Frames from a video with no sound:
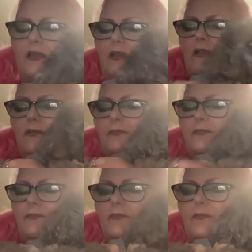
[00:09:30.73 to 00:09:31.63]

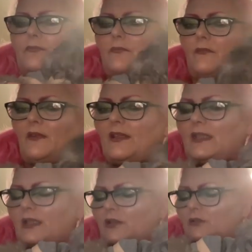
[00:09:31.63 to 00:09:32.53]
thingy